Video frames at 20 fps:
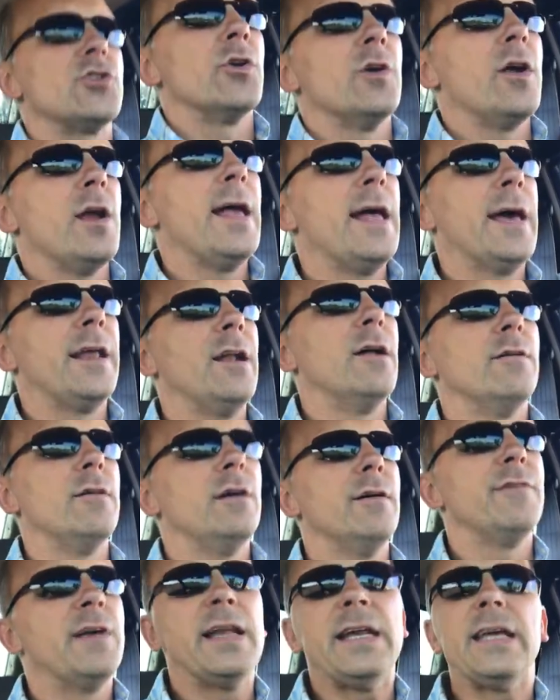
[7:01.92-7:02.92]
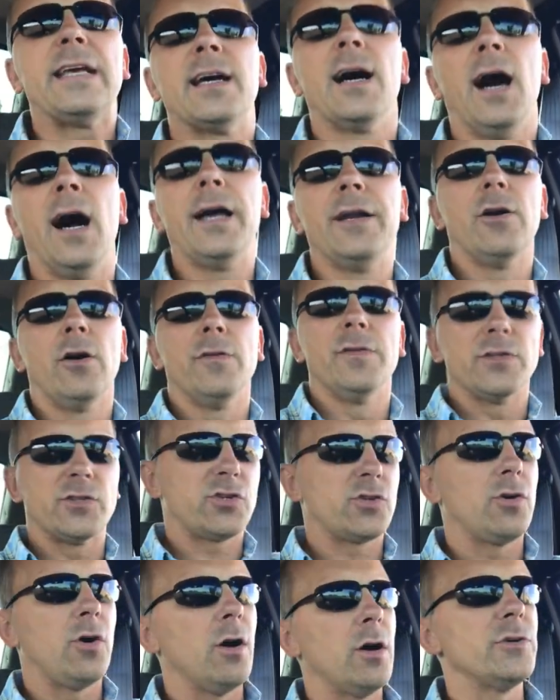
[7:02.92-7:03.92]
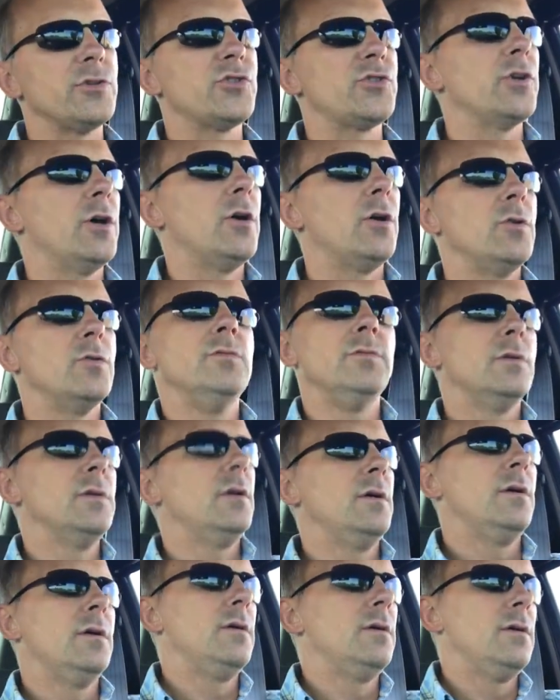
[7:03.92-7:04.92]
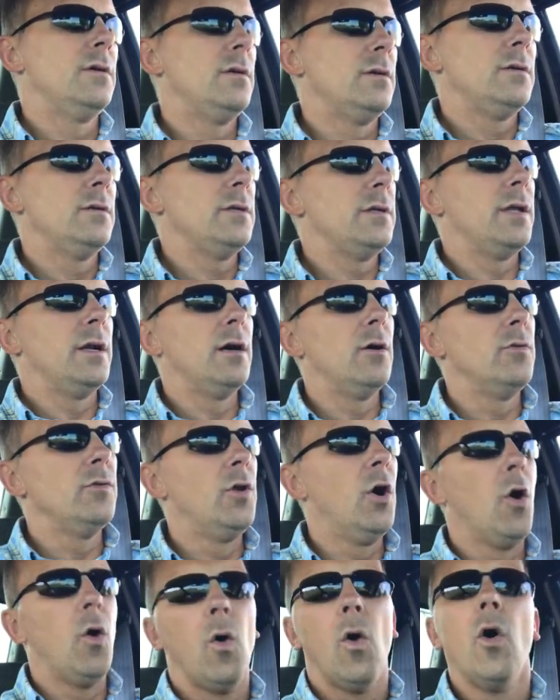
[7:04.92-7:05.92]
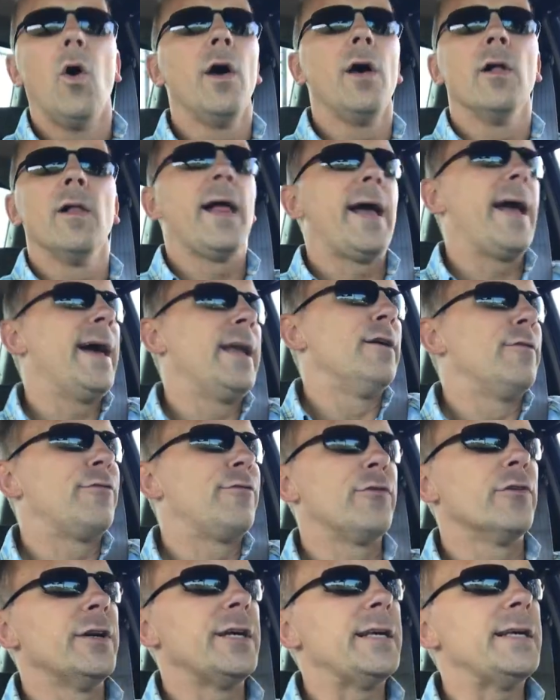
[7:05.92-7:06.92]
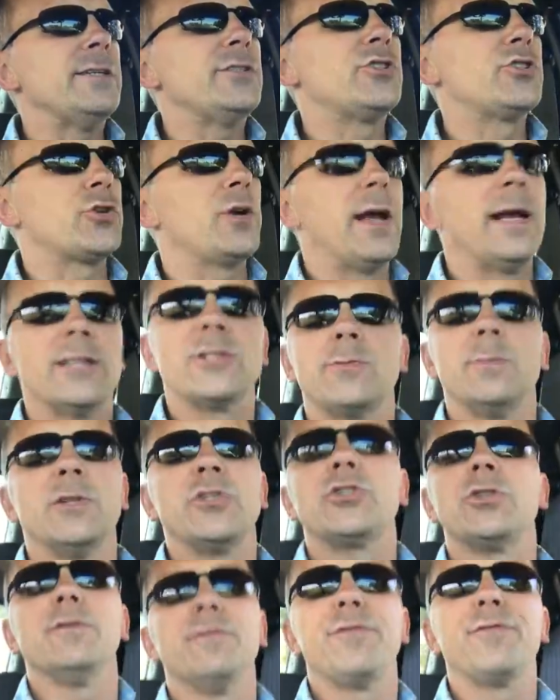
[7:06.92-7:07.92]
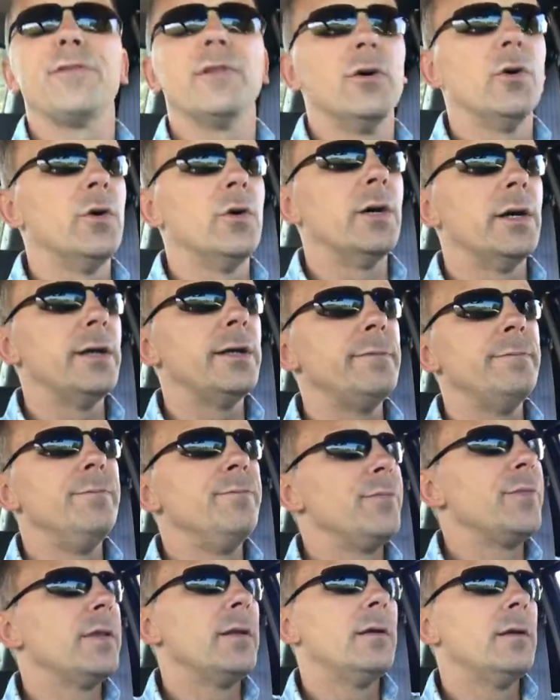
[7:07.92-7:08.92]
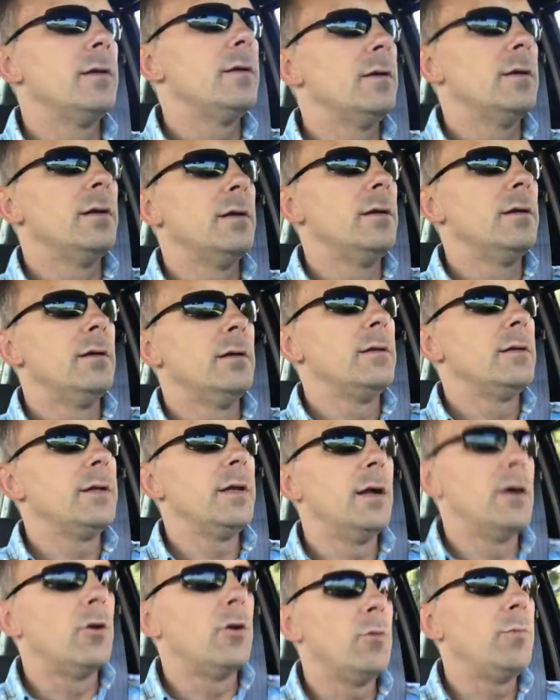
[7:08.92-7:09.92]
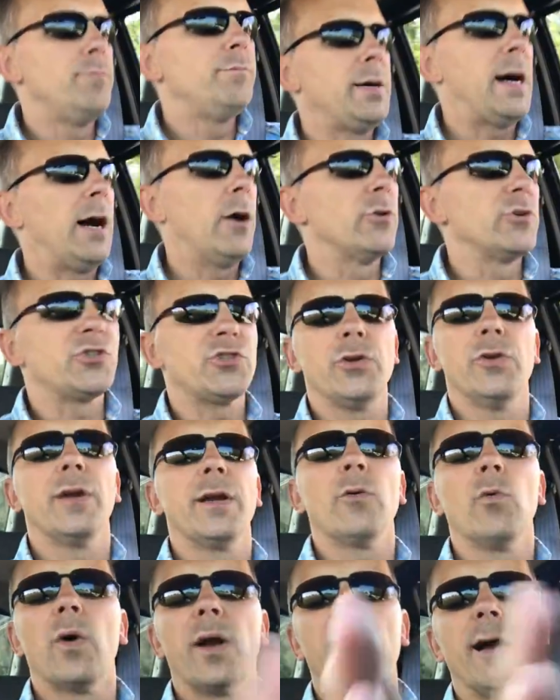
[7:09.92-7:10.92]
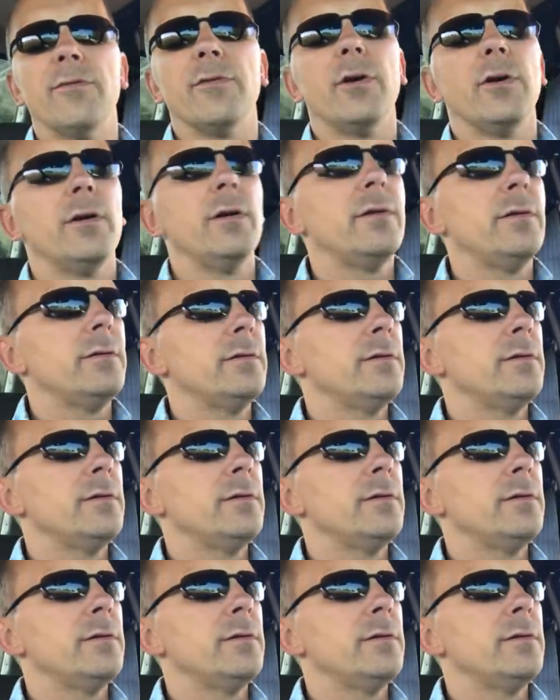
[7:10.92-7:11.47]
of any kind on this car, so you know, no oil, antifreeze, transmission fluid, you know, power steering, whatever.